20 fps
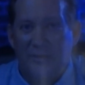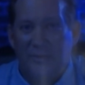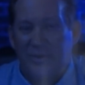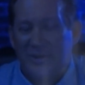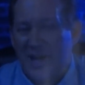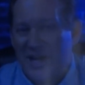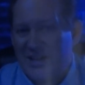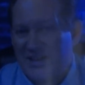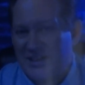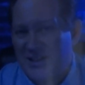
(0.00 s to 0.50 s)

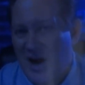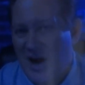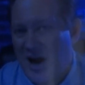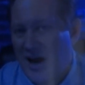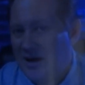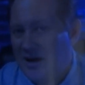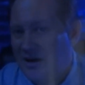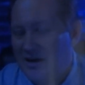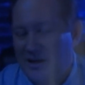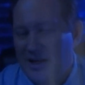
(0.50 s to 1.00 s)
That's
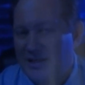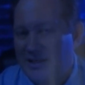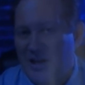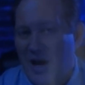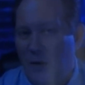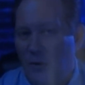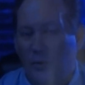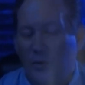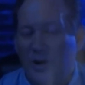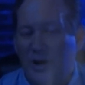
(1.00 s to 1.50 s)

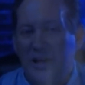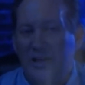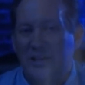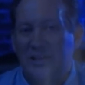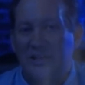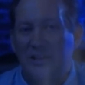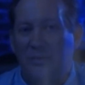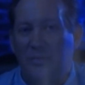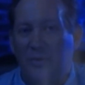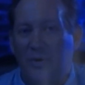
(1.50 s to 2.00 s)
not
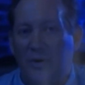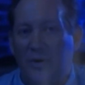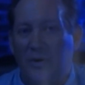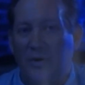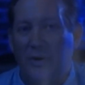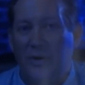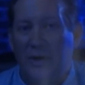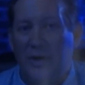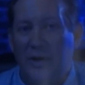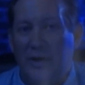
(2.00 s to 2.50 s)
reasonable.